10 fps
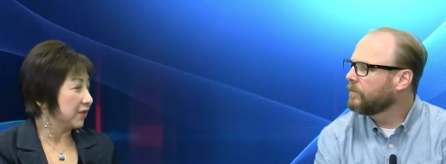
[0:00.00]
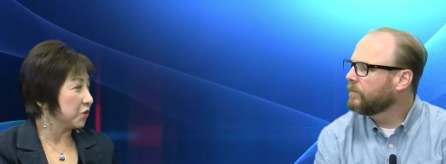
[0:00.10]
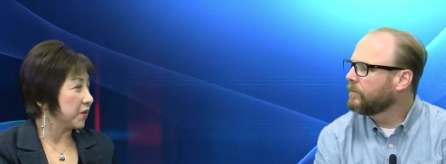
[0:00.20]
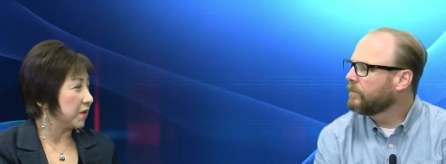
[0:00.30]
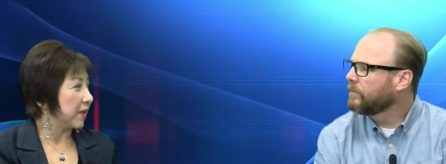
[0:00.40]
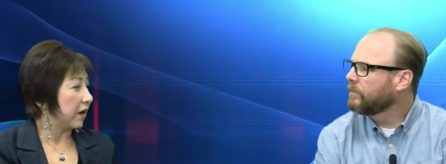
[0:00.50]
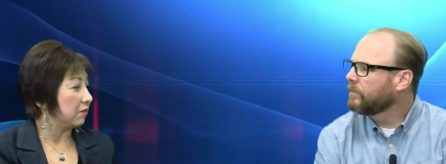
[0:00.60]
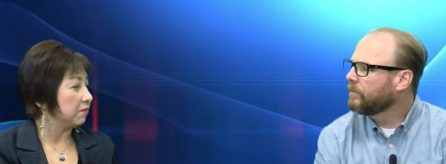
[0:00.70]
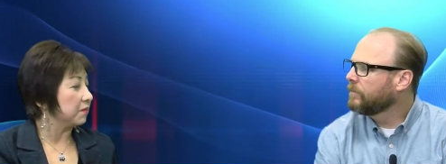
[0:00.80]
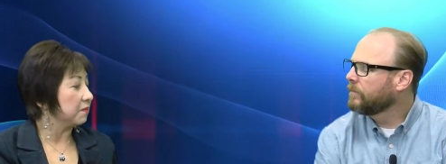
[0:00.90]
Speaker 1: a little bit
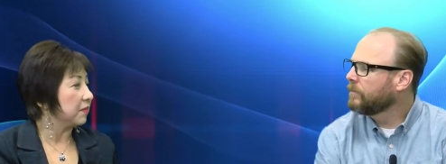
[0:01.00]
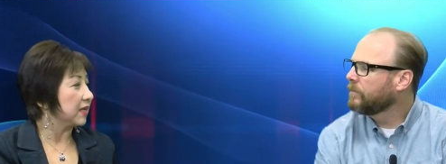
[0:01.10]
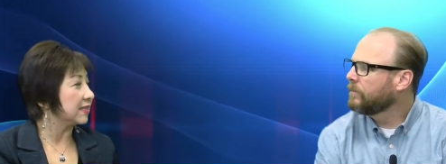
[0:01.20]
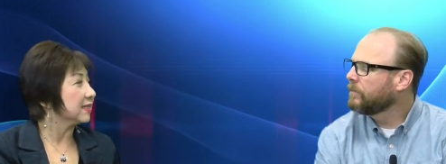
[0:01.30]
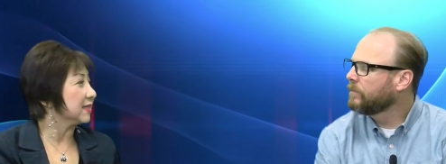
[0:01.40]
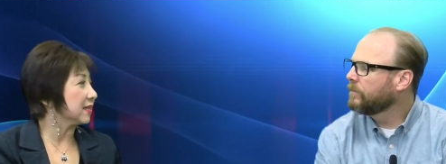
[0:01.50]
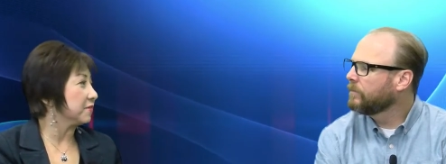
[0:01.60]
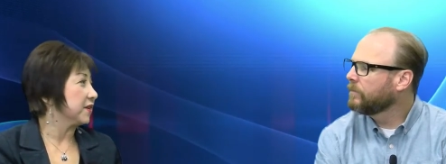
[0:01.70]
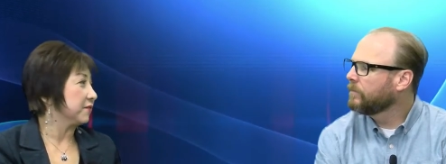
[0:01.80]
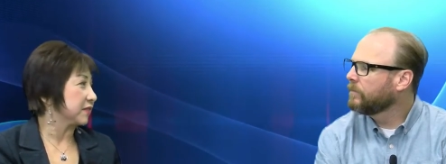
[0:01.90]
about assisted
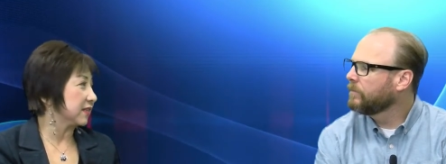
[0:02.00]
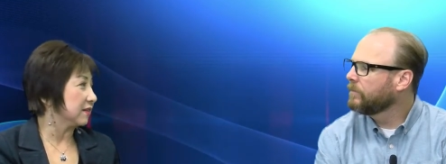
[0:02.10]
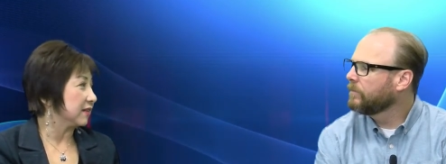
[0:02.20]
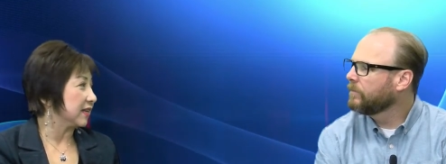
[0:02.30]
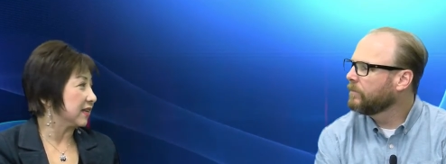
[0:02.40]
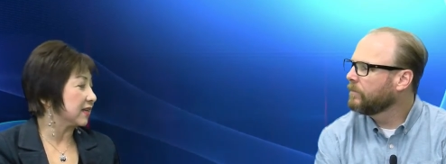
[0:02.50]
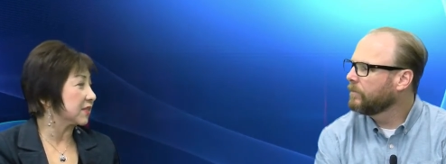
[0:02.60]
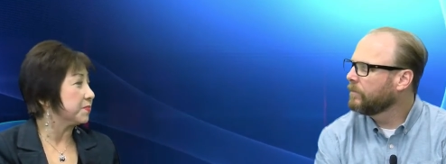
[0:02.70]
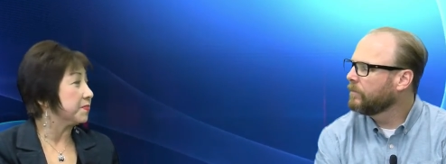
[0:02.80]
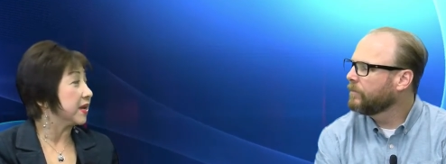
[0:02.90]
living facility?
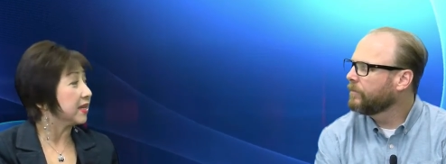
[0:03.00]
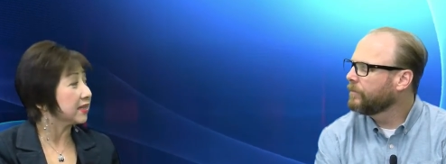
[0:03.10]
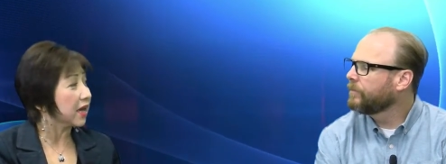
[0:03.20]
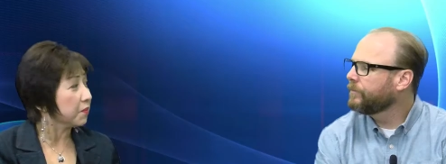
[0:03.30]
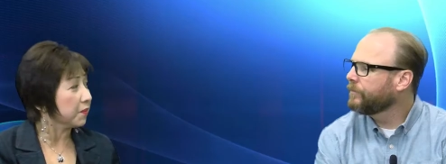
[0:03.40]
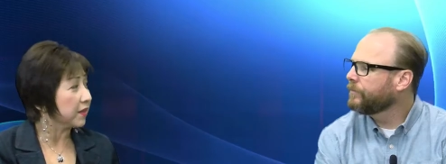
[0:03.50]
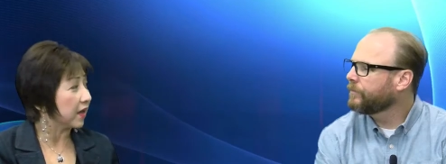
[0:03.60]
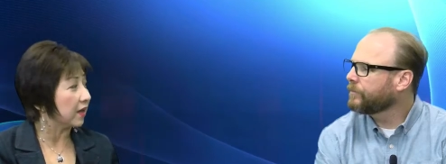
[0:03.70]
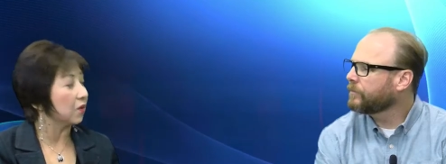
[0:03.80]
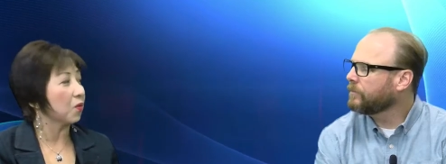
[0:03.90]
There's mm-hmm. many type of
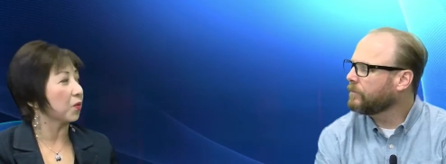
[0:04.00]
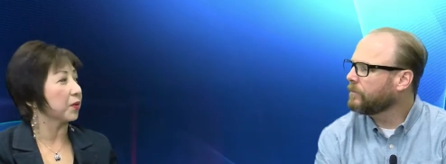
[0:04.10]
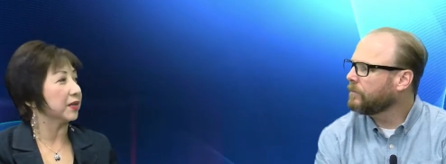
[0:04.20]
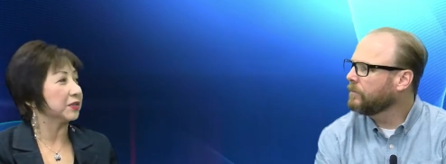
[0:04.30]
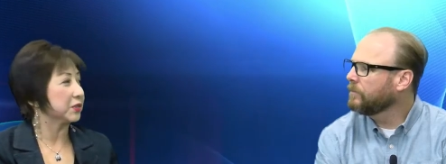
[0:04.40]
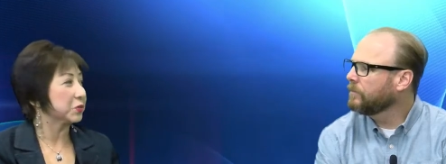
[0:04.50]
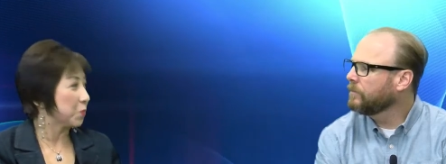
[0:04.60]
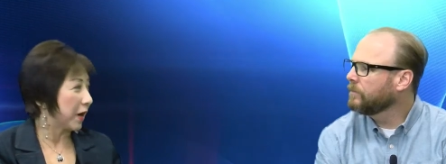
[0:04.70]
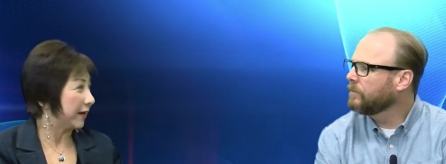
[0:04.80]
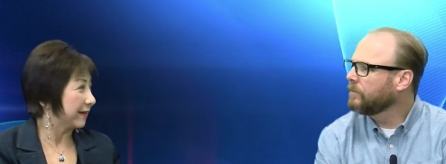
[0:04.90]
that, or it just
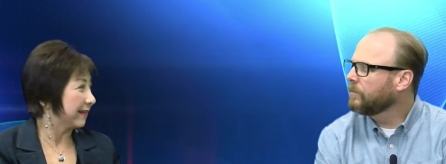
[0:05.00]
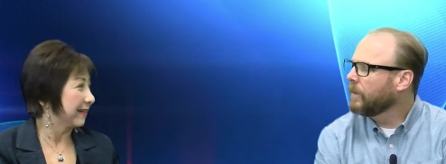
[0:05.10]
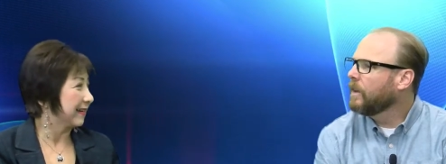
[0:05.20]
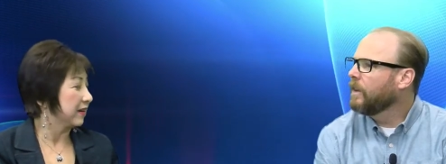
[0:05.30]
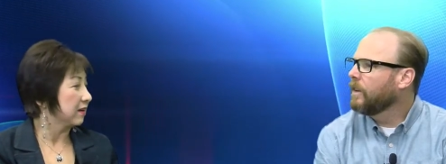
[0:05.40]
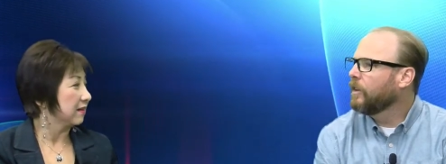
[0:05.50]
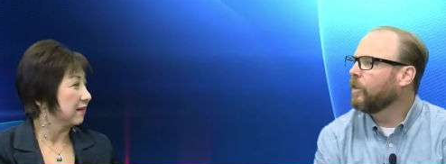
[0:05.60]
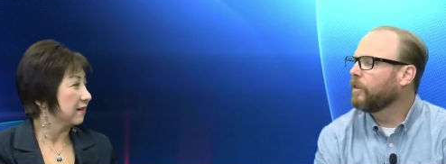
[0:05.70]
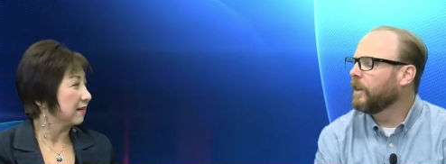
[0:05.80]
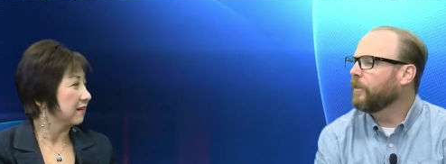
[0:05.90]
one?
Speaker 2: No,
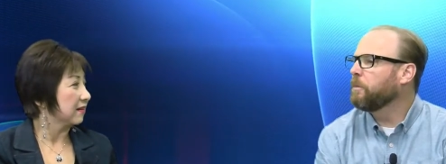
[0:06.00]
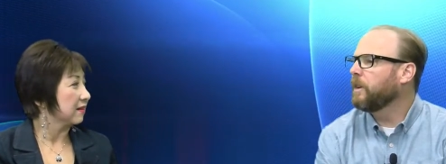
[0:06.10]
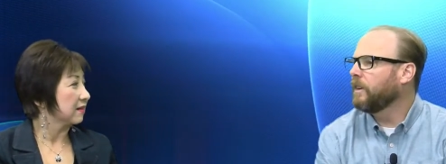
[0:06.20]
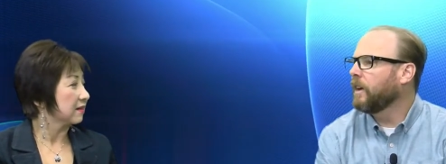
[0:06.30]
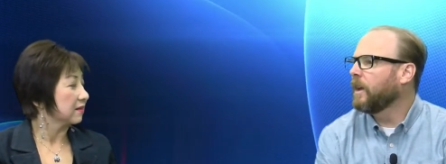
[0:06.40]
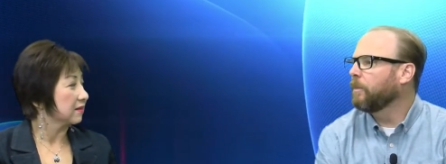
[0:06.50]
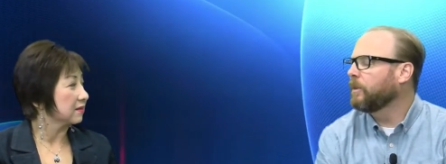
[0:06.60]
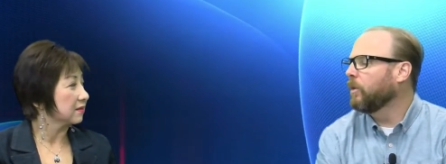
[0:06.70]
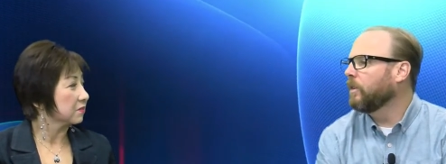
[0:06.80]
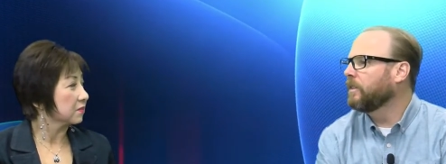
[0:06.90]
there's definitely many types.
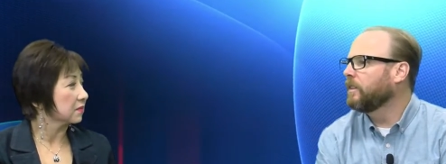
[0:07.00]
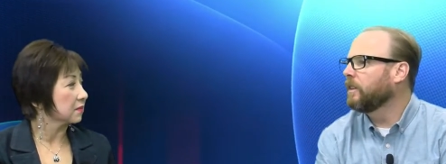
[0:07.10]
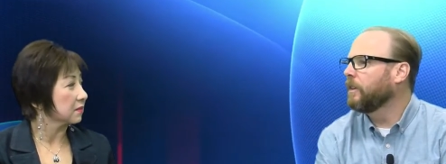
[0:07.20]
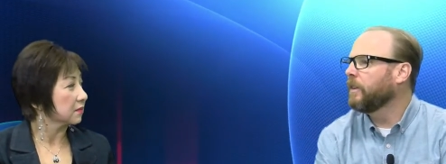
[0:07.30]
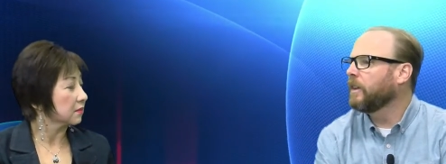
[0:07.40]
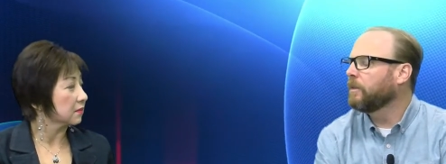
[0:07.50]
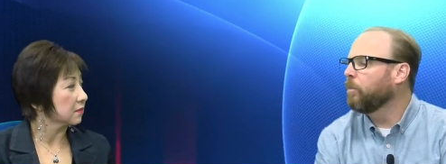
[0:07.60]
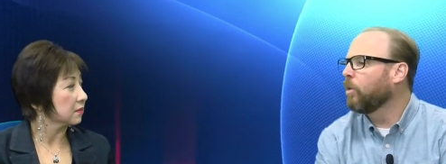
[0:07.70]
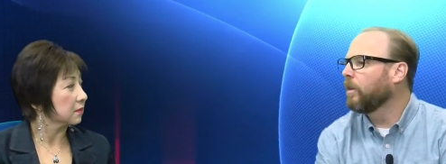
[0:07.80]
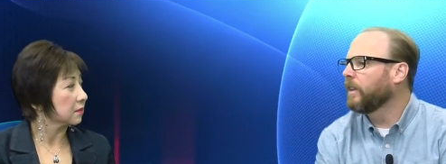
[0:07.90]
So assisted living is
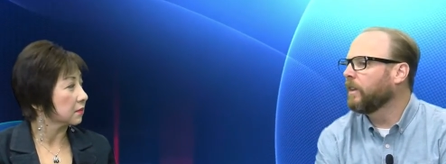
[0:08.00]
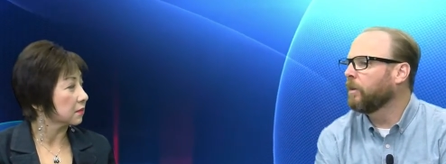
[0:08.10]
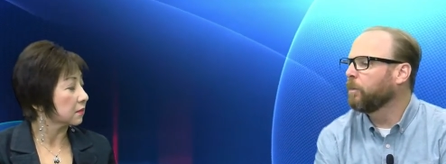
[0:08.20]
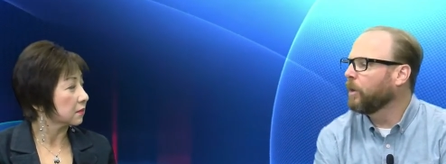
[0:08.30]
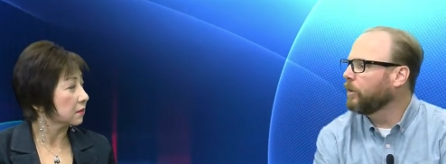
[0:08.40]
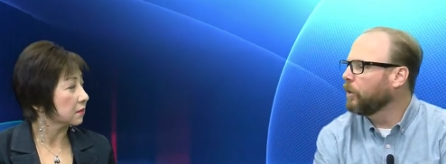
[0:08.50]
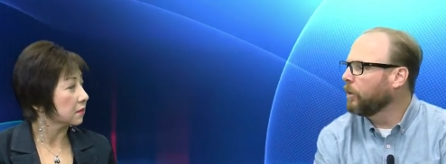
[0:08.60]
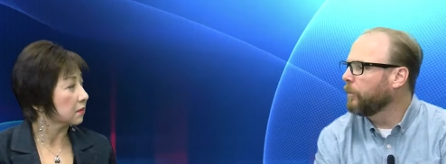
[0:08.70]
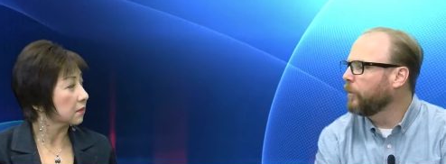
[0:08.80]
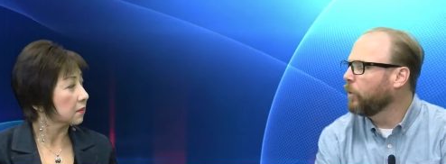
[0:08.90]
more like the umbrella
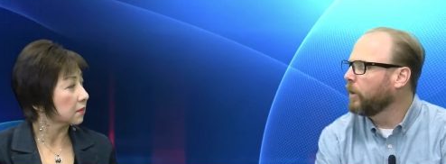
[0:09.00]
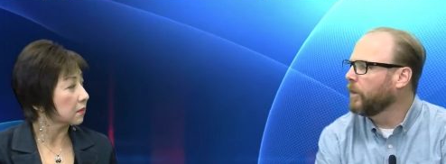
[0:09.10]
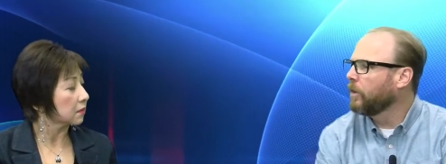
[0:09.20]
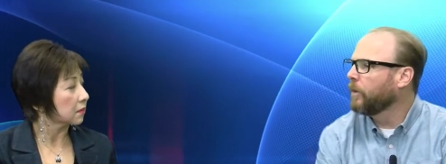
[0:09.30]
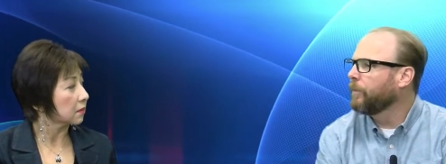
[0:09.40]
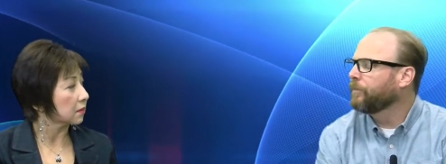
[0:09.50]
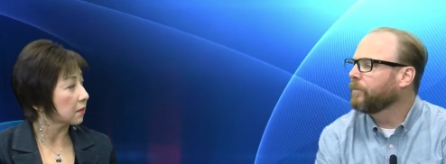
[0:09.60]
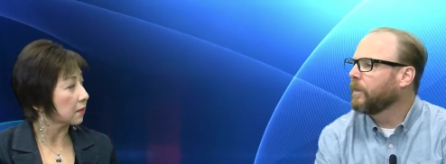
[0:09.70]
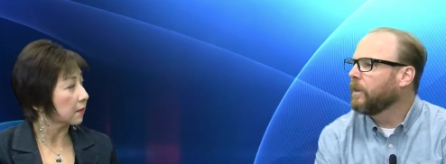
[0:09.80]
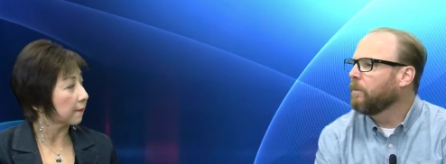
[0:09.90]
term for either
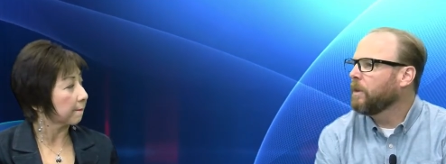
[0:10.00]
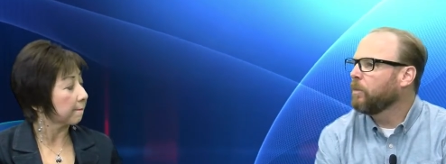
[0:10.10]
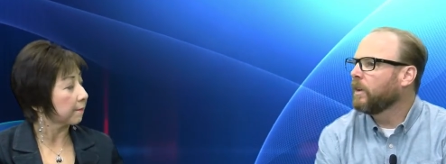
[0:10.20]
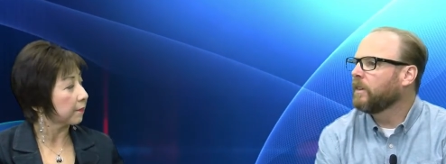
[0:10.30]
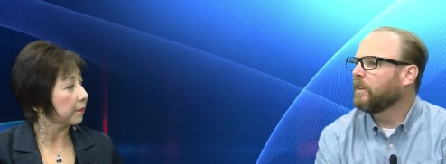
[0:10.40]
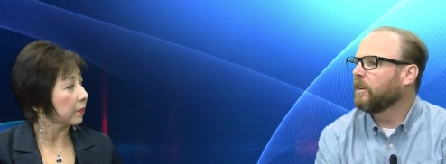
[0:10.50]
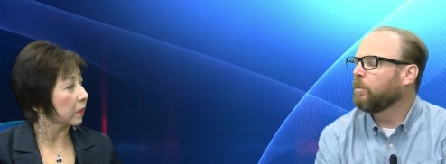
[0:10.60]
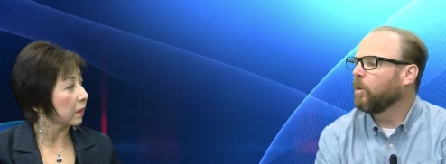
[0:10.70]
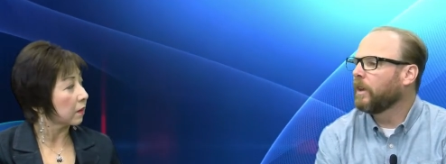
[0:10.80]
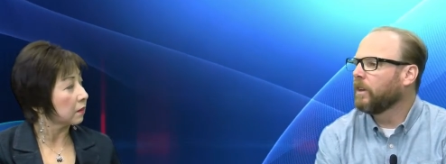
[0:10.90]
people consider
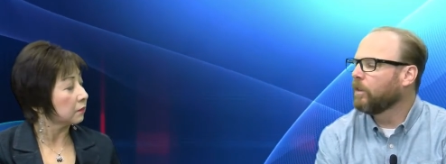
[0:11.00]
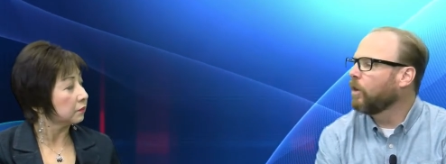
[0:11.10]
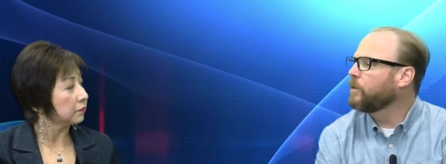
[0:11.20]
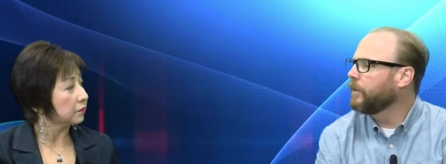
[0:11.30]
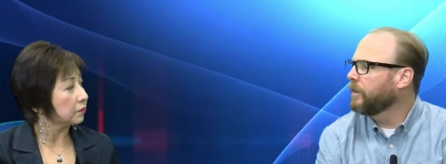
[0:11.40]
more like a large